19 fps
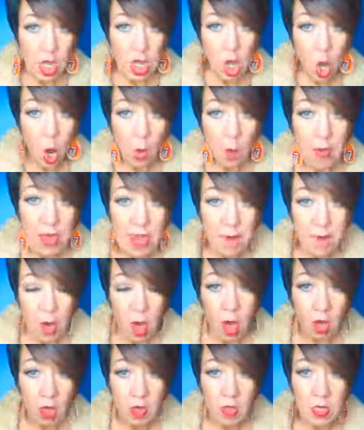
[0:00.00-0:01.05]
his home
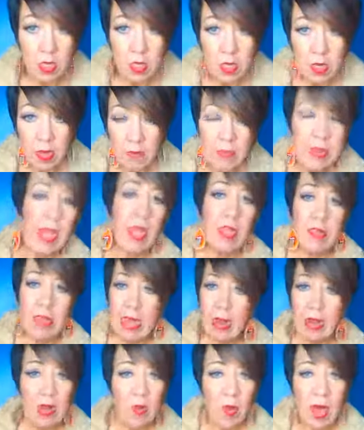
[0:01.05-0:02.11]
people because
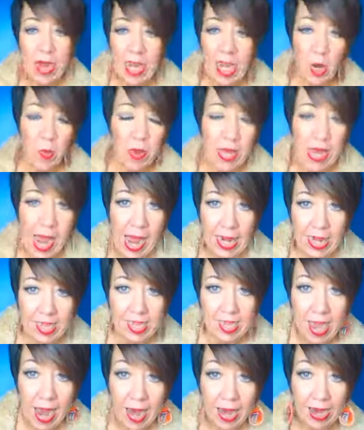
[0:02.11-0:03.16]
they didn't want to hear what he had
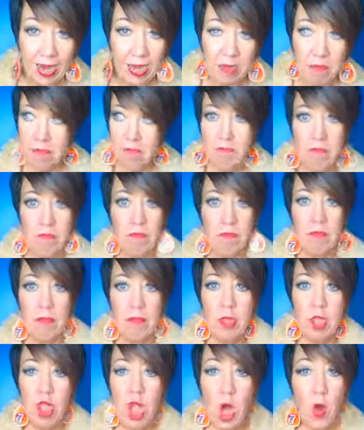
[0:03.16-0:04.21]
to say.
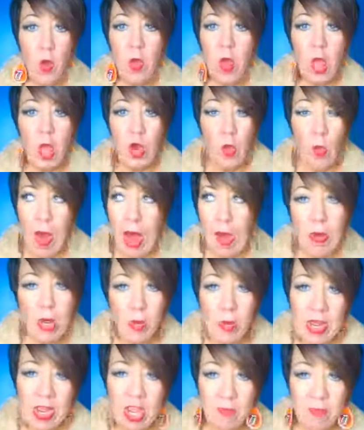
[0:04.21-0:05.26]
So why
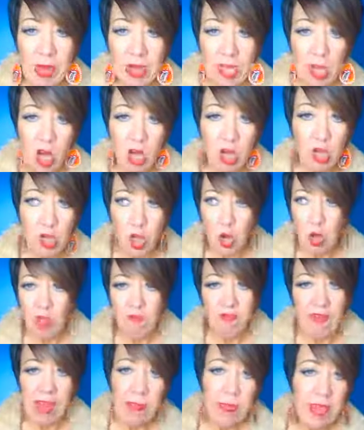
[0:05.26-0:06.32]
do we expect our
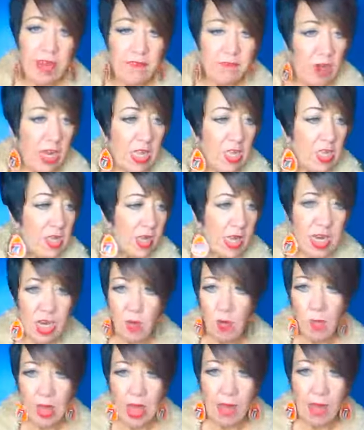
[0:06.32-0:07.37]
close family and friends to
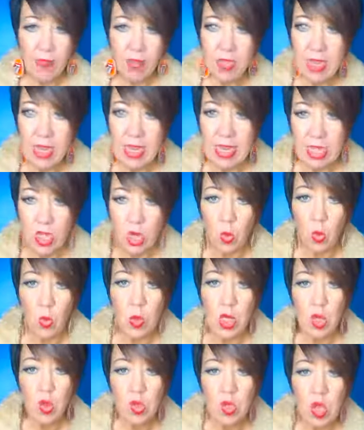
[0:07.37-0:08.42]
hear what we have to say either?
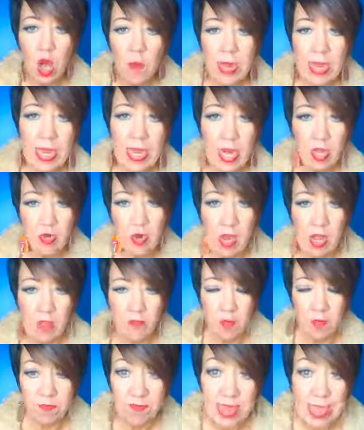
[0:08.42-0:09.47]
When you start making a
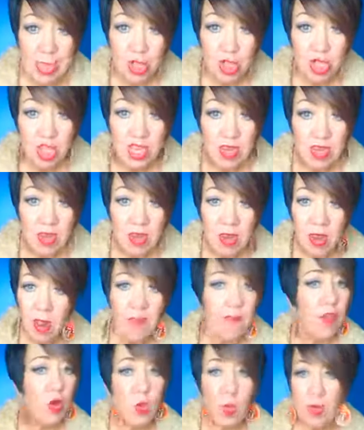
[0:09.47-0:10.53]
transformation,
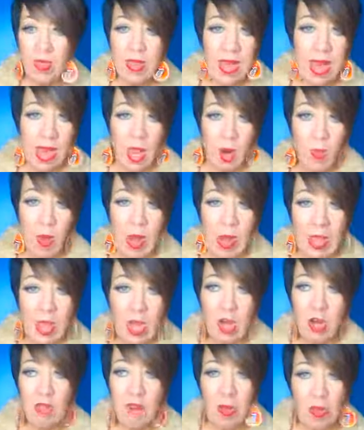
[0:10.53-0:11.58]
they're really not going to want to
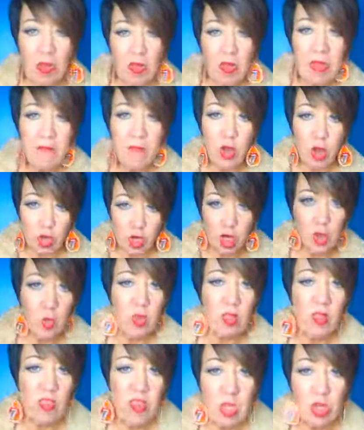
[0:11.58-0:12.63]
hear, especially if they're
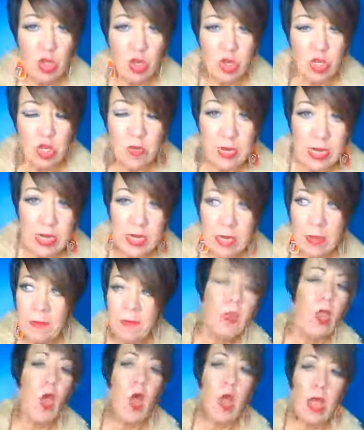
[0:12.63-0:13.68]
doing the things you're doing.
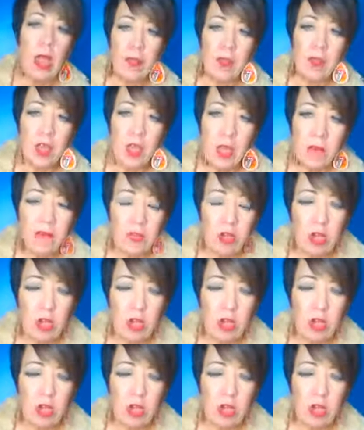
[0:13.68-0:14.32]
And you're